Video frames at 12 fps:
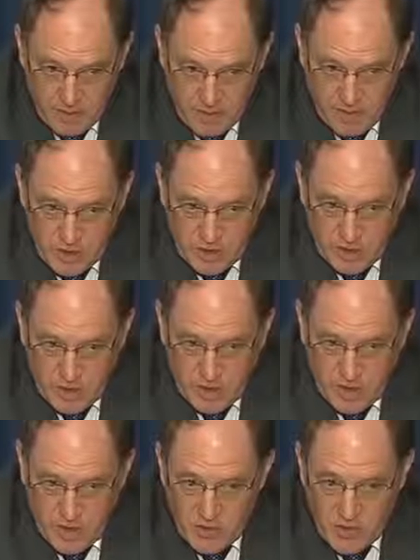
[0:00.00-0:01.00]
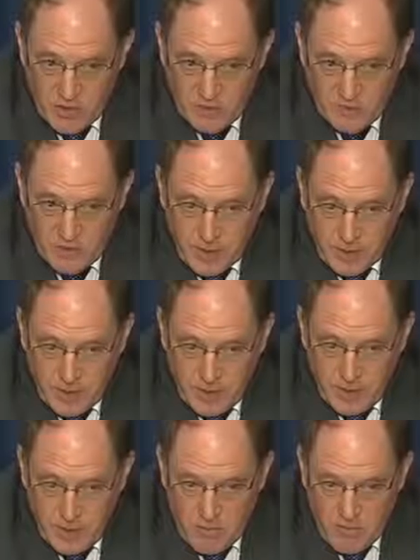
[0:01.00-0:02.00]
These are small countries,
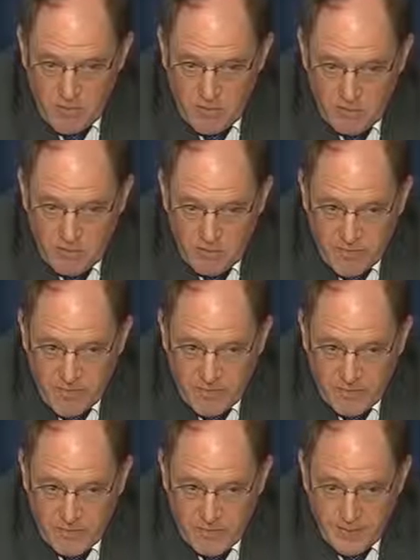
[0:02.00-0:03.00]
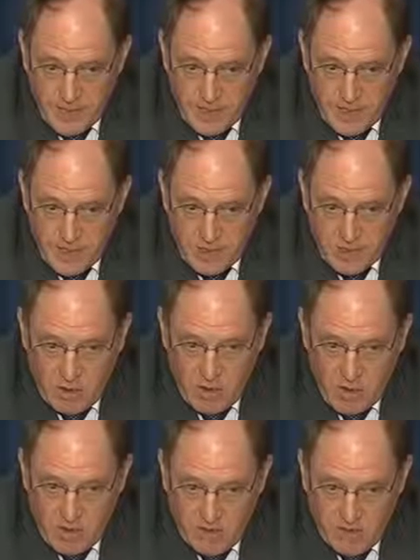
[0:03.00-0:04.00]
and the European Central Bank is
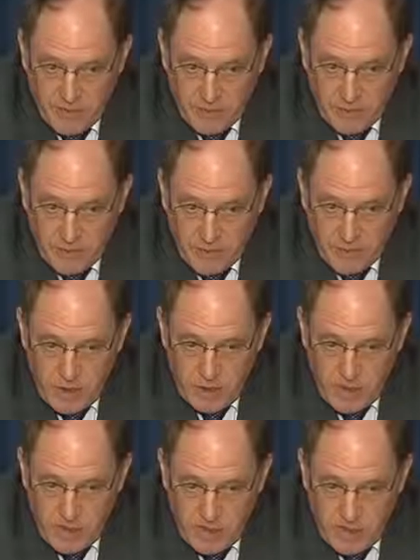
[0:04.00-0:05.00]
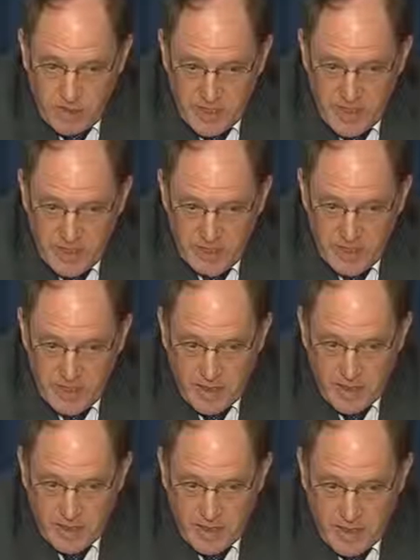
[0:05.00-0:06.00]
large enough to intimidate
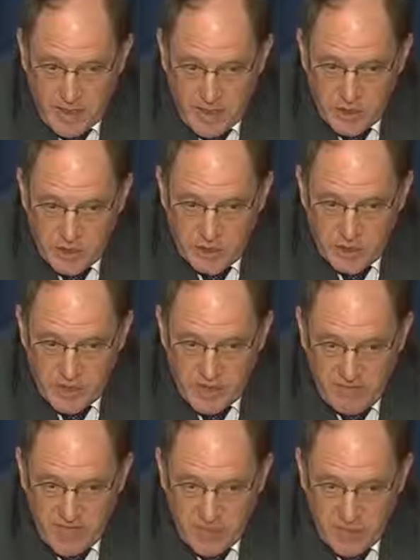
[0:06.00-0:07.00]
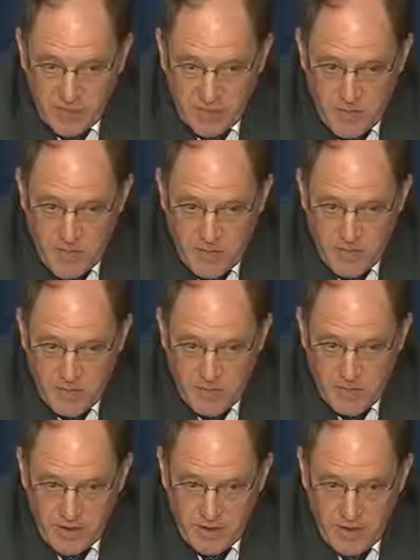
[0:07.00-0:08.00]
the international investment
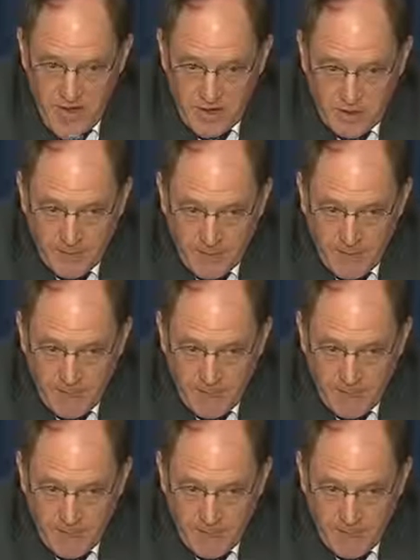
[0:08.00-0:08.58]
community on this matter.